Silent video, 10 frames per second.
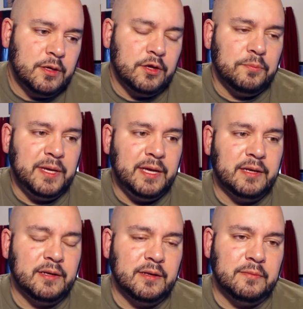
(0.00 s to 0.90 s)

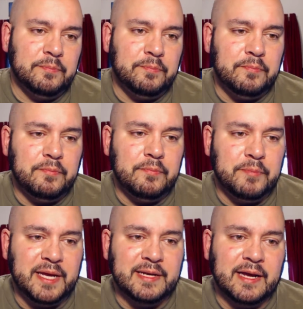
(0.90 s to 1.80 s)

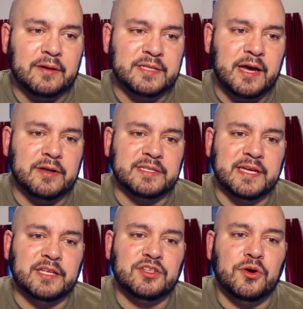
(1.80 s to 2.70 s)
being downtown in
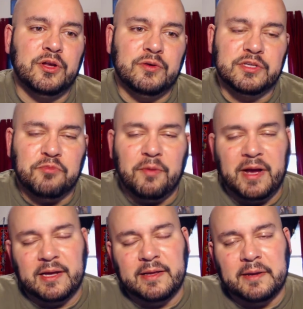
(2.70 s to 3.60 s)
San Antonio, it just brought
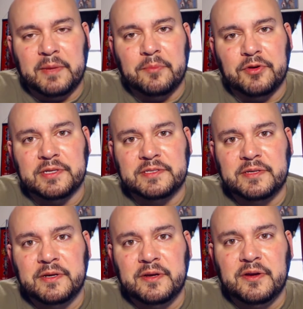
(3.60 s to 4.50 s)
back a lot of memories
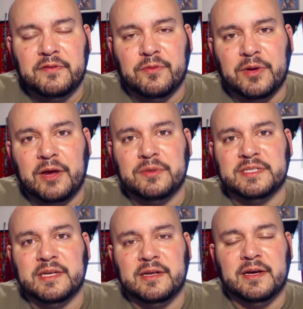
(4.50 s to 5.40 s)
from when I
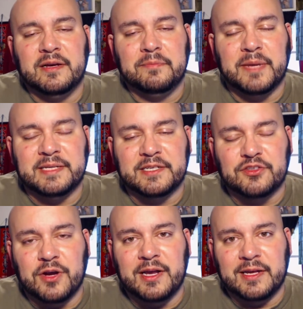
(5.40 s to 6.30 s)
was in basic
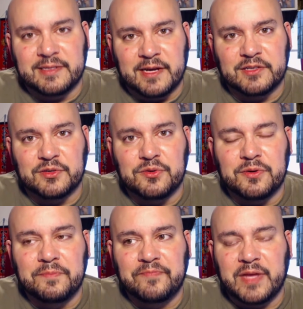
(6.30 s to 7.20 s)
training and tech
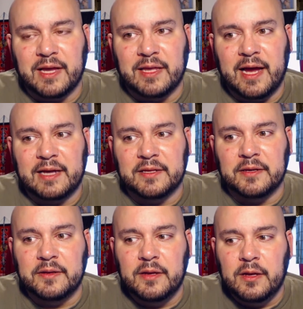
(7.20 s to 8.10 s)
school at
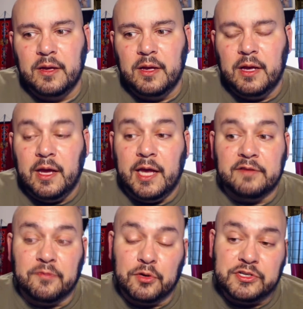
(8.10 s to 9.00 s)
Lackland. And
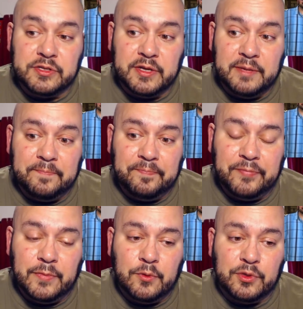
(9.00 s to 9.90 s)
unfortunately,
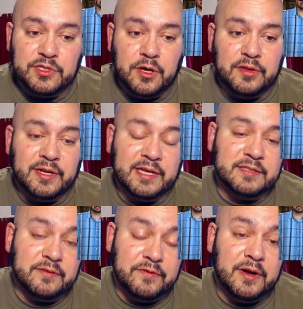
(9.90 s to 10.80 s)
we saw the
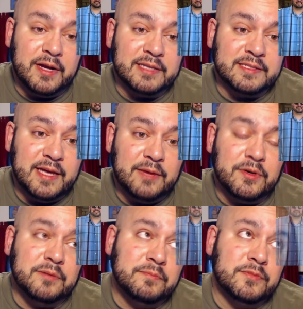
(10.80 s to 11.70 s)
very next day,
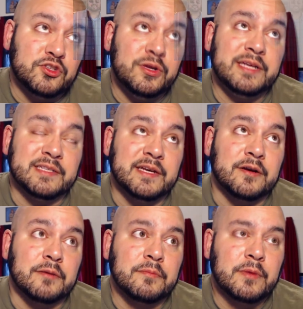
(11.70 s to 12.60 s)
well, 2 days
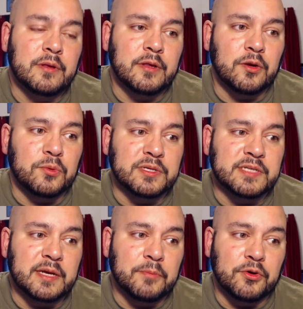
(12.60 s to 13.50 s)
later, there was
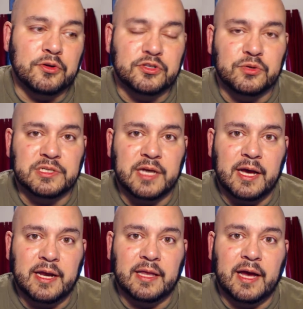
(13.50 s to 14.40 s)
a
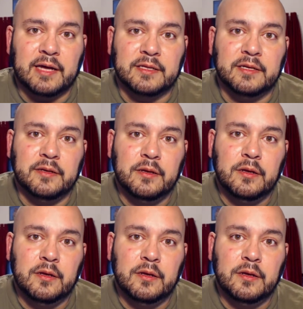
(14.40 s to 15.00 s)
murder-suicide at Lackland.